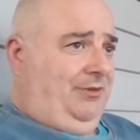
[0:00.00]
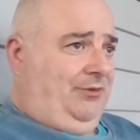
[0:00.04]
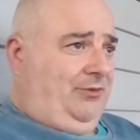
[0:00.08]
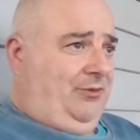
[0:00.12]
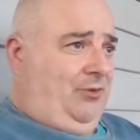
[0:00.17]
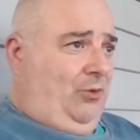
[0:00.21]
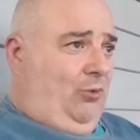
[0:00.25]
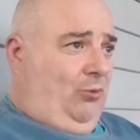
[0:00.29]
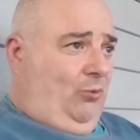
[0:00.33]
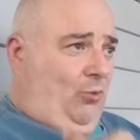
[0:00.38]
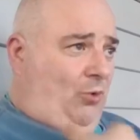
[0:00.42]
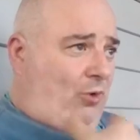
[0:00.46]

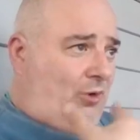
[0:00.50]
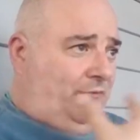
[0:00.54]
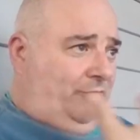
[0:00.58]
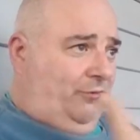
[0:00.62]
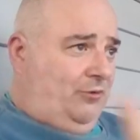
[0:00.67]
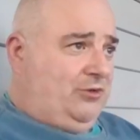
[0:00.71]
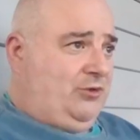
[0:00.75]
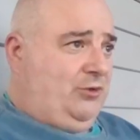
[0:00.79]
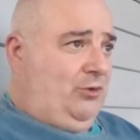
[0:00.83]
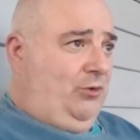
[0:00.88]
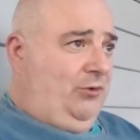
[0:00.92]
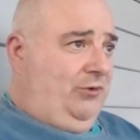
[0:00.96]
Don't work for
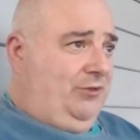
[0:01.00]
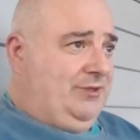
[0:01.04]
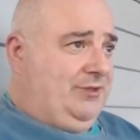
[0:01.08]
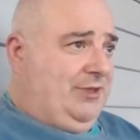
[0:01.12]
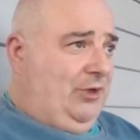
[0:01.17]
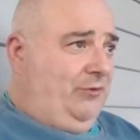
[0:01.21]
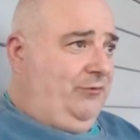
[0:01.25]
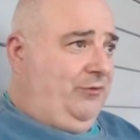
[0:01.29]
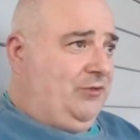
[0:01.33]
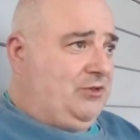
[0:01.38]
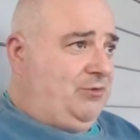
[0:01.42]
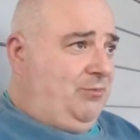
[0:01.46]

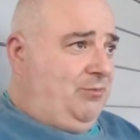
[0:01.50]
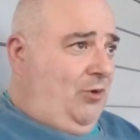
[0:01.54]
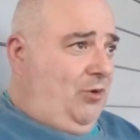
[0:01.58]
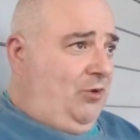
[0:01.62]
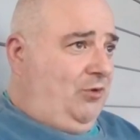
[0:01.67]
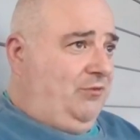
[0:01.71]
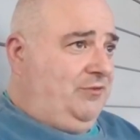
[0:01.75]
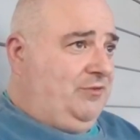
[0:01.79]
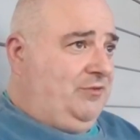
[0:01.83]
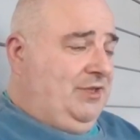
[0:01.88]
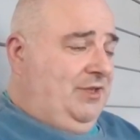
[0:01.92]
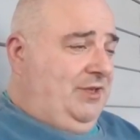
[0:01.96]
selfish
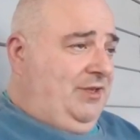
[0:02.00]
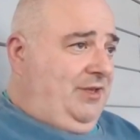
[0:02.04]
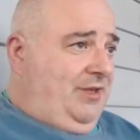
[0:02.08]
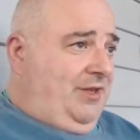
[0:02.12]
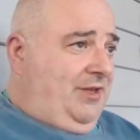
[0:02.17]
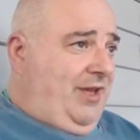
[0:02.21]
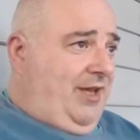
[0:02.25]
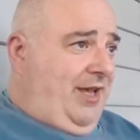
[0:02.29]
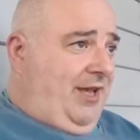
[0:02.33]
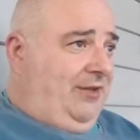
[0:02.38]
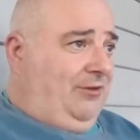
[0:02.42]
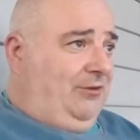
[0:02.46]
motives.
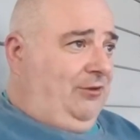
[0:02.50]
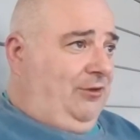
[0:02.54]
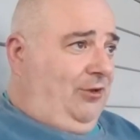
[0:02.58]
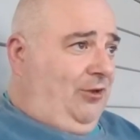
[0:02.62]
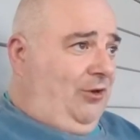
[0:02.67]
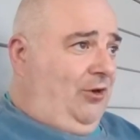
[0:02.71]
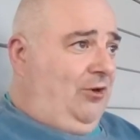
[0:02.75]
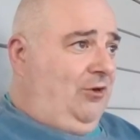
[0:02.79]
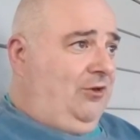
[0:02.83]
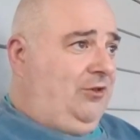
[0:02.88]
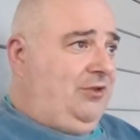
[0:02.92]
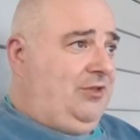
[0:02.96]
And
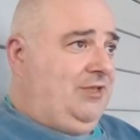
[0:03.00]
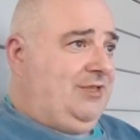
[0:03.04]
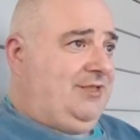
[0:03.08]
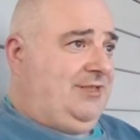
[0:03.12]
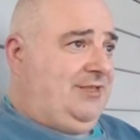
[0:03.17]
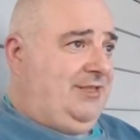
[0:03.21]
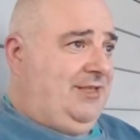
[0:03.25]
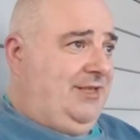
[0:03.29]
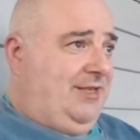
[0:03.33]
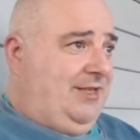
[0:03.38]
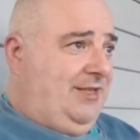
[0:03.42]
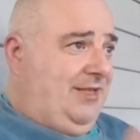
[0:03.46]
learn to
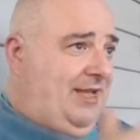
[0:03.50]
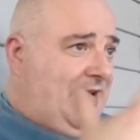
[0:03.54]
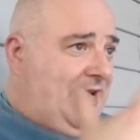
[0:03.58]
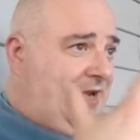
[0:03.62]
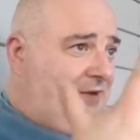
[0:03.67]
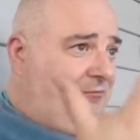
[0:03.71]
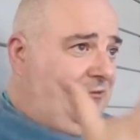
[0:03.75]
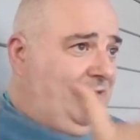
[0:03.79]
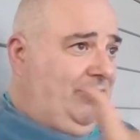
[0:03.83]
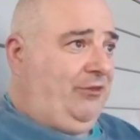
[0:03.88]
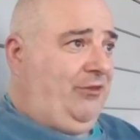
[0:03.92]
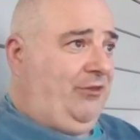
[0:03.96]
see
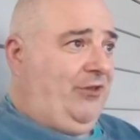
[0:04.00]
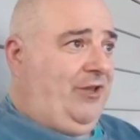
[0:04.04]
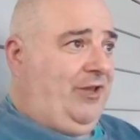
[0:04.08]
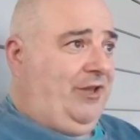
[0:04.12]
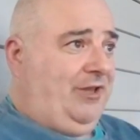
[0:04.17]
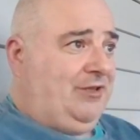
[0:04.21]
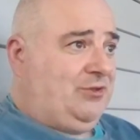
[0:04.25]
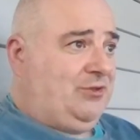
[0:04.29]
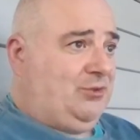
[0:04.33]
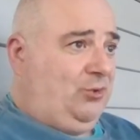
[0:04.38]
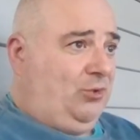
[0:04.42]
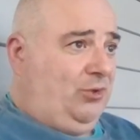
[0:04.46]
everything
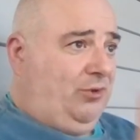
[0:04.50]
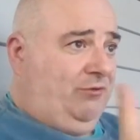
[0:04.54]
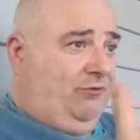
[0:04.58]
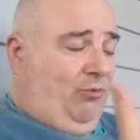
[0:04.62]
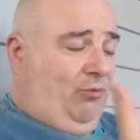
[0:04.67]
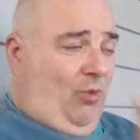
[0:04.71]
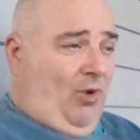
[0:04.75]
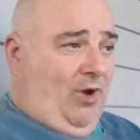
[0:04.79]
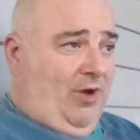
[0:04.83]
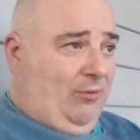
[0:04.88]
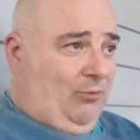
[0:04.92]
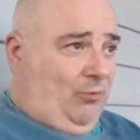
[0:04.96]
as sort of
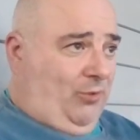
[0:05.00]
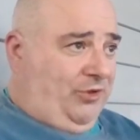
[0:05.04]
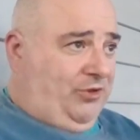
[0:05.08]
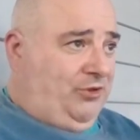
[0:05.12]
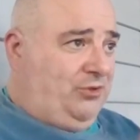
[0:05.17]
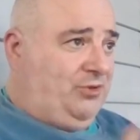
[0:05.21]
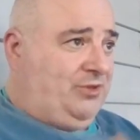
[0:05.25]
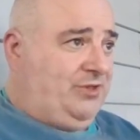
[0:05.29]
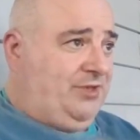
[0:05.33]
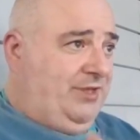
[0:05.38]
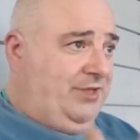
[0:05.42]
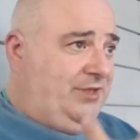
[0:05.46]
one. When you
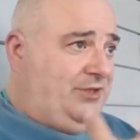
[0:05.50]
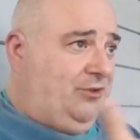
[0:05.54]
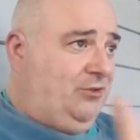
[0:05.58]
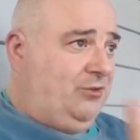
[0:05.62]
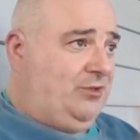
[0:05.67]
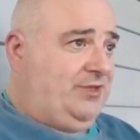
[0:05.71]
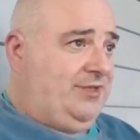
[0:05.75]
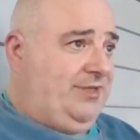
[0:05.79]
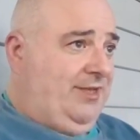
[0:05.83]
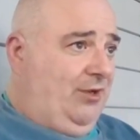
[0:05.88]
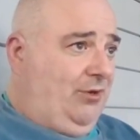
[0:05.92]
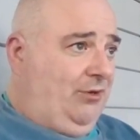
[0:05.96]
see
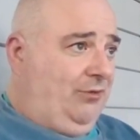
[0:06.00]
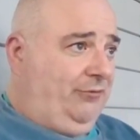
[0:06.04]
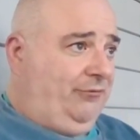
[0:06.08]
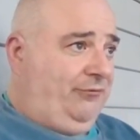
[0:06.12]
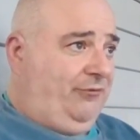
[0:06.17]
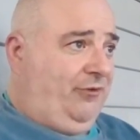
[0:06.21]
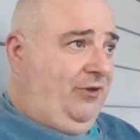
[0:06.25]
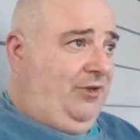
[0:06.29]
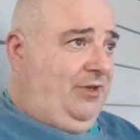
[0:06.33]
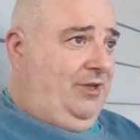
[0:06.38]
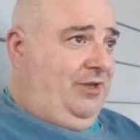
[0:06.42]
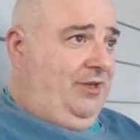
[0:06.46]
yourself
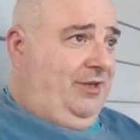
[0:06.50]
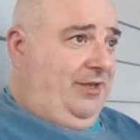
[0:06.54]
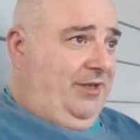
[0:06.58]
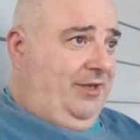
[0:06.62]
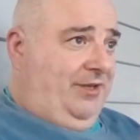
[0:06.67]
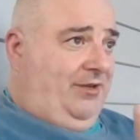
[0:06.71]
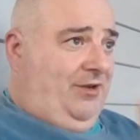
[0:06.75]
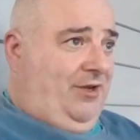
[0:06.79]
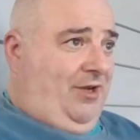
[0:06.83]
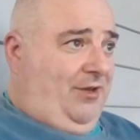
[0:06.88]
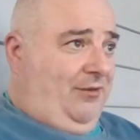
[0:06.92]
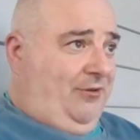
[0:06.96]

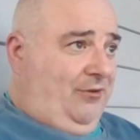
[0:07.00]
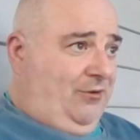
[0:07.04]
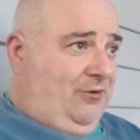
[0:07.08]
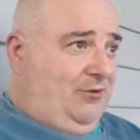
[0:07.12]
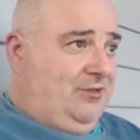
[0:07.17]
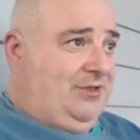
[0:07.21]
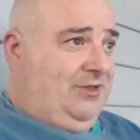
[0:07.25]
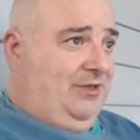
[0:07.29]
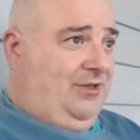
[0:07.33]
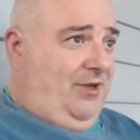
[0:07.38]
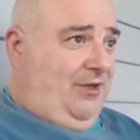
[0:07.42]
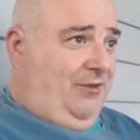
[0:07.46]
in
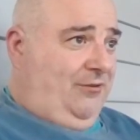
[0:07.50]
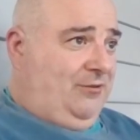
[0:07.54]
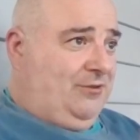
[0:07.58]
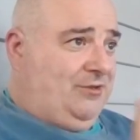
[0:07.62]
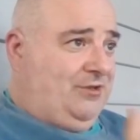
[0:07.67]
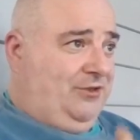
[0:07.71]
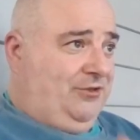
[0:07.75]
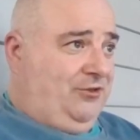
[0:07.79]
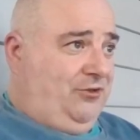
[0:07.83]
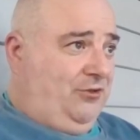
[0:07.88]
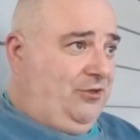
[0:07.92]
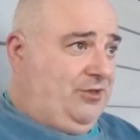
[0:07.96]
others and others
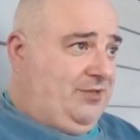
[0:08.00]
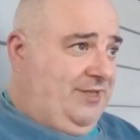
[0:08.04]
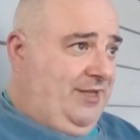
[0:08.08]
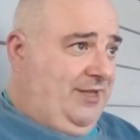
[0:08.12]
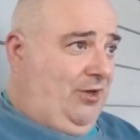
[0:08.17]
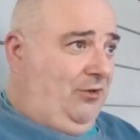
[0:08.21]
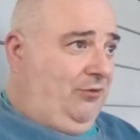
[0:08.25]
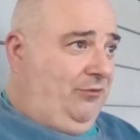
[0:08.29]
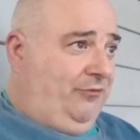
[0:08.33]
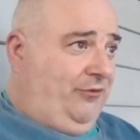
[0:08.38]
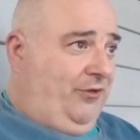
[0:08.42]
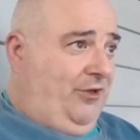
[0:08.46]
in
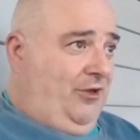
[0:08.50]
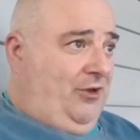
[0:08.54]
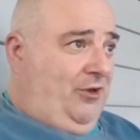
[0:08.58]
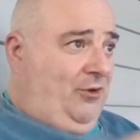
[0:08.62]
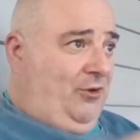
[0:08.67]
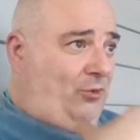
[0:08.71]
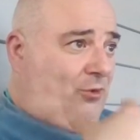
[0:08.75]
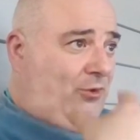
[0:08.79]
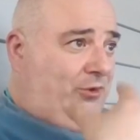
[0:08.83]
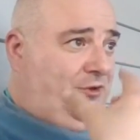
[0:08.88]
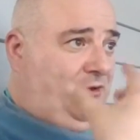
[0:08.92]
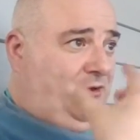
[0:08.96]
yourself,
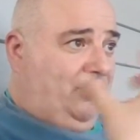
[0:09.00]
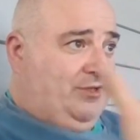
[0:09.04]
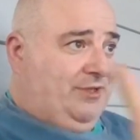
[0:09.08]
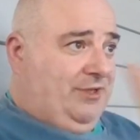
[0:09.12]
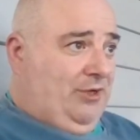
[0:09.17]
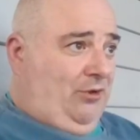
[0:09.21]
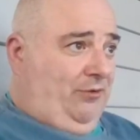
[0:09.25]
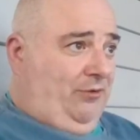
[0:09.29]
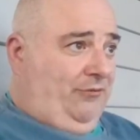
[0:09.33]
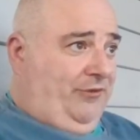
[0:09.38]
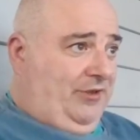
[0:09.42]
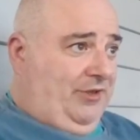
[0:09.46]
or
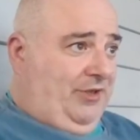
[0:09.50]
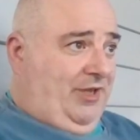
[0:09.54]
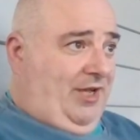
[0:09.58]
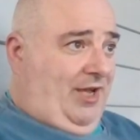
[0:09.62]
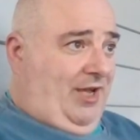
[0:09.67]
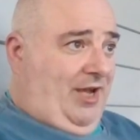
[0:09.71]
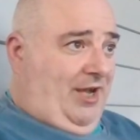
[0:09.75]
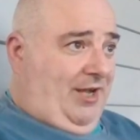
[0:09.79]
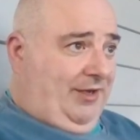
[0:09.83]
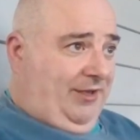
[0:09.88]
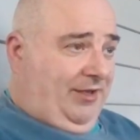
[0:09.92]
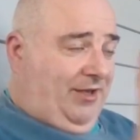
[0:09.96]
yourself in
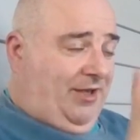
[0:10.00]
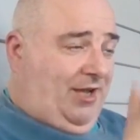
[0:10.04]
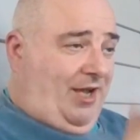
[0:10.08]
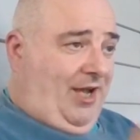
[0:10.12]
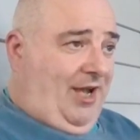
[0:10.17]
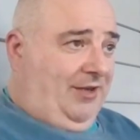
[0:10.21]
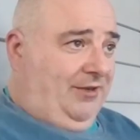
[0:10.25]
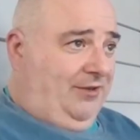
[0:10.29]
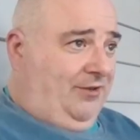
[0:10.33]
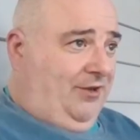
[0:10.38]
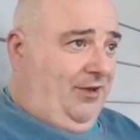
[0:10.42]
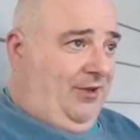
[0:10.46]
God and
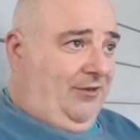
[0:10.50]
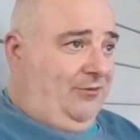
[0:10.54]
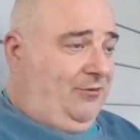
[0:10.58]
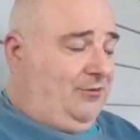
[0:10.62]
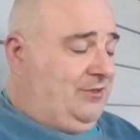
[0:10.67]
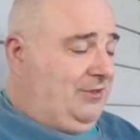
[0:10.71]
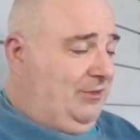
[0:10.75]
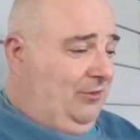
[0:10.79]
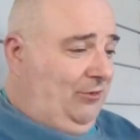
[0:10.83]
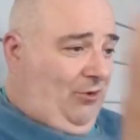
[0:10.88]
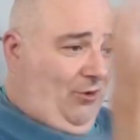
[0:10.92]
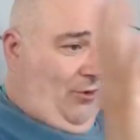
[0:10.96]
God in others
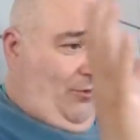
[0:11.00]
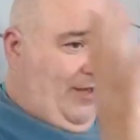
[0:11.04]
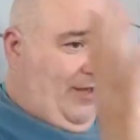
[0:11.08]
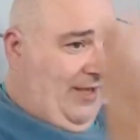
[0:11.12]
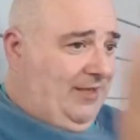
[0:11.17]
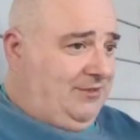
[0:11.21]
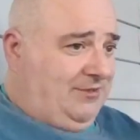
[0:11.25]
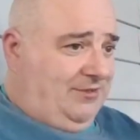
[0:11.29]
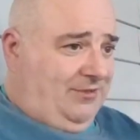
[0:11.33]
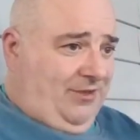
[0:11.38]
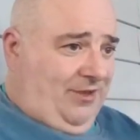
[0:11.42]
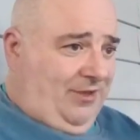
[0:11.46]
and all
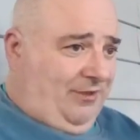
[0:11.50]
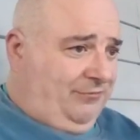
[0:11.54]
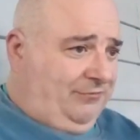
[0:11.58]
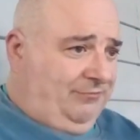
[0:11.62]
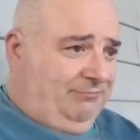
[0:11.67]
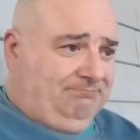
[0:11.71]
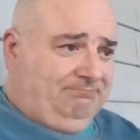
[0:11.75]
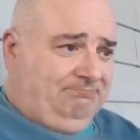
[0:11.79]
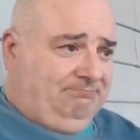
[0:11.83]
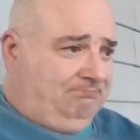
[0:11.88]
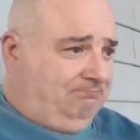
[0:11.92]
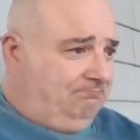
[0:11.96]
that stuff,
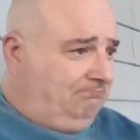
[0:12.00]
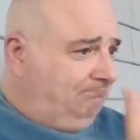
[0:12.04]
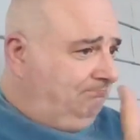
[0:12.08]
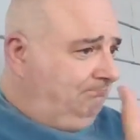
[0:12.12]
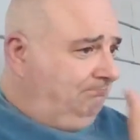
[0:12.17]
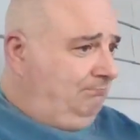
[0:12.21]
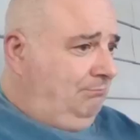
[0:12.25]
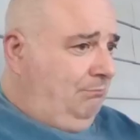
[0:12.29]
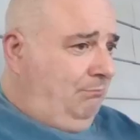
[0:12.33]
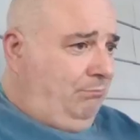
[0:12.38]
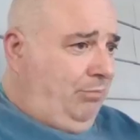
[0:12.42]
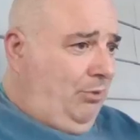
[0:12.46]

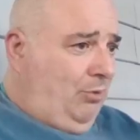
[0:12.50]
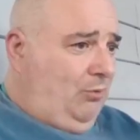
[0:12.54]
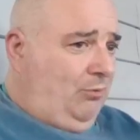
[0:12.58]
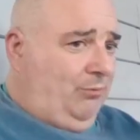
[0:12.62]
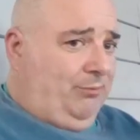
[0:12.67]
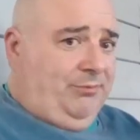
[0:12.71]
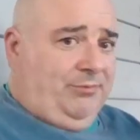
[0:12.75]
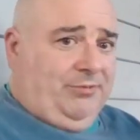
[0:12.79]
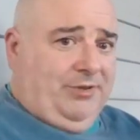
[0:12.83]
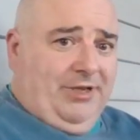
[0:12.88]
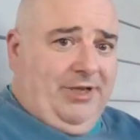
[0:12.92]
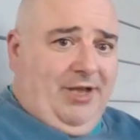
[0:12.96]
boom,
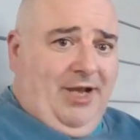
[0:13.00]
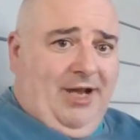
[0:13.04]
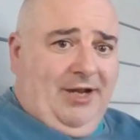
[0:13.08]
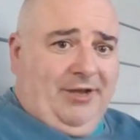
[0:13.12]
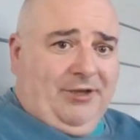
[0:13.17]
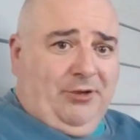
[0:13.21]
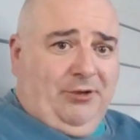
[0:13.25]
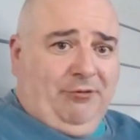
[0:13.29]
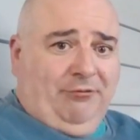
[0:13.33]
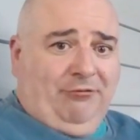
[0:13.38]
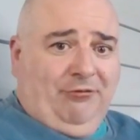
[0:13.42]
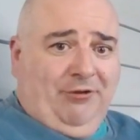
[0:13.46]
you got it.
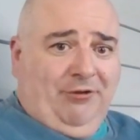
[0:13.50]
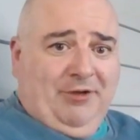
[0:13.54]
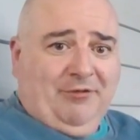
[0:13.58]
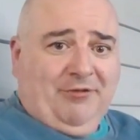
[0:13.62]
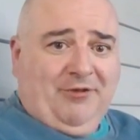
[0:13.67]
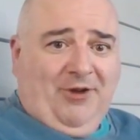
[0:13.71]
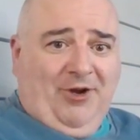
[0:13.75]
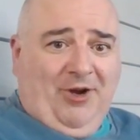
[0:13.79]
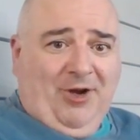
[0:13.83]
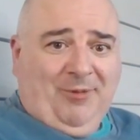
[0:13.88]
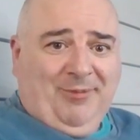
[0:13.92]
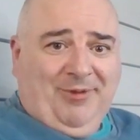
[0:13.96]
You're free of
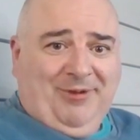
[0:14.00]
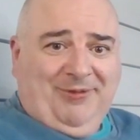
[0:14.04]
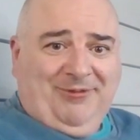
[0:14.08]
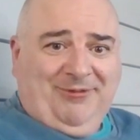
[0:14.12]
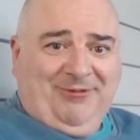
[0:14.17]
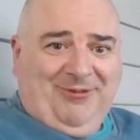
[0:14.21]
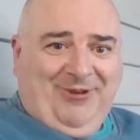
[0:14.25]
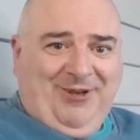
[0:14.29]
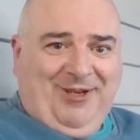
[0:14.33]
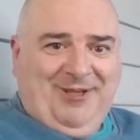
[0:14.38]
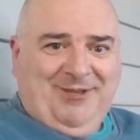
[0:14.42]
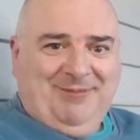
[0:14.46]
karma,
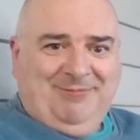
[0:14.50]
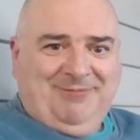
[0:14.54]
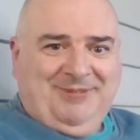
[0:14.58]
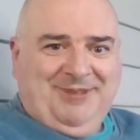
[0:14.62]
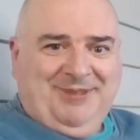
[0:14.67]
right?